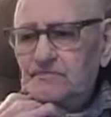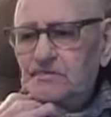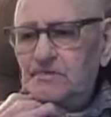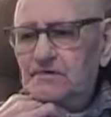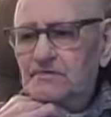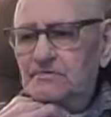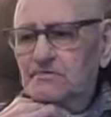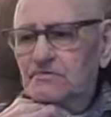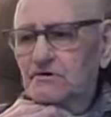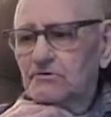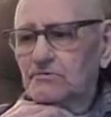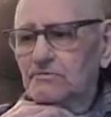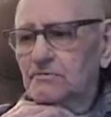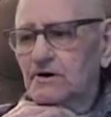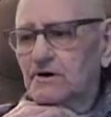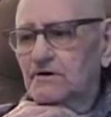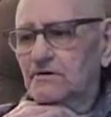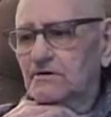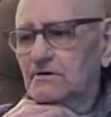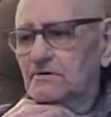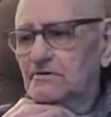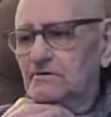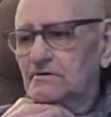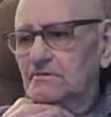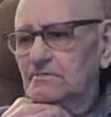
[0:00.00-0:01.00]
nobody
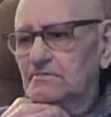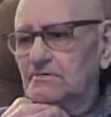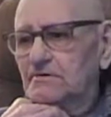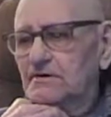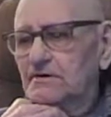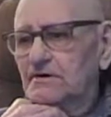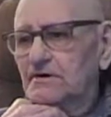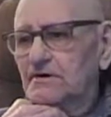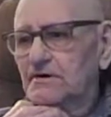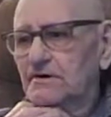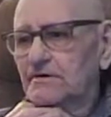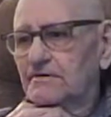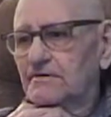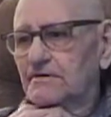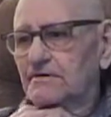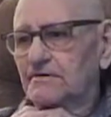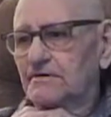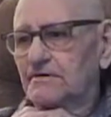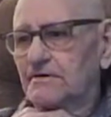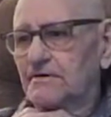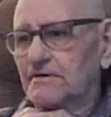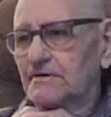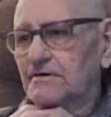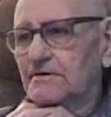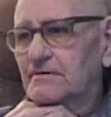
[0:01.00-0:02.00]
knowed he was in there till
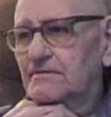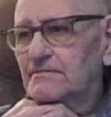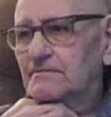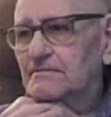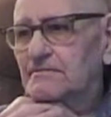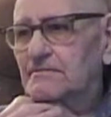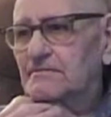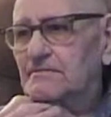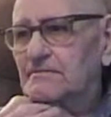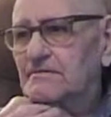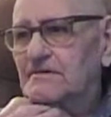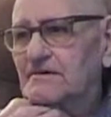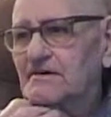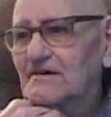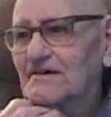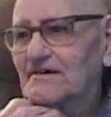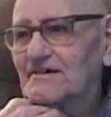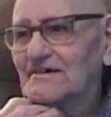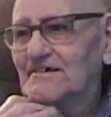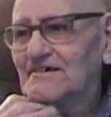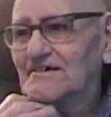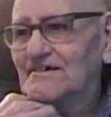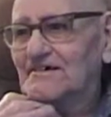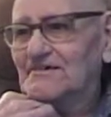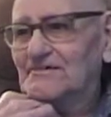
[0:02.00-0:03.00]
the
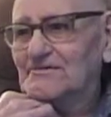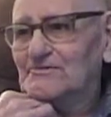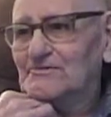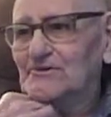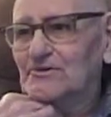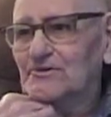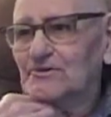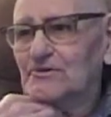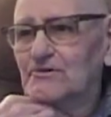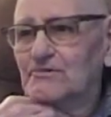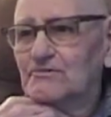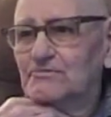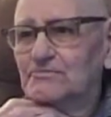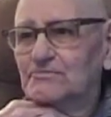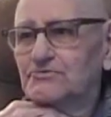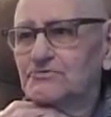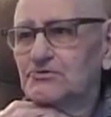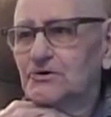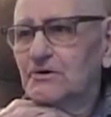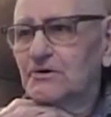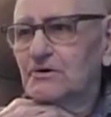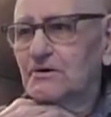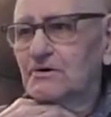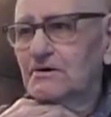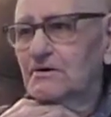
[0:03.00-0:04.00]
end. We called him
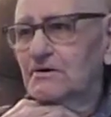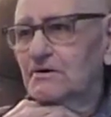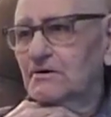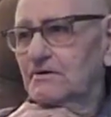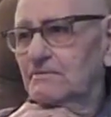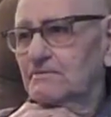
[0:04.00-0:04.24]
Charlie.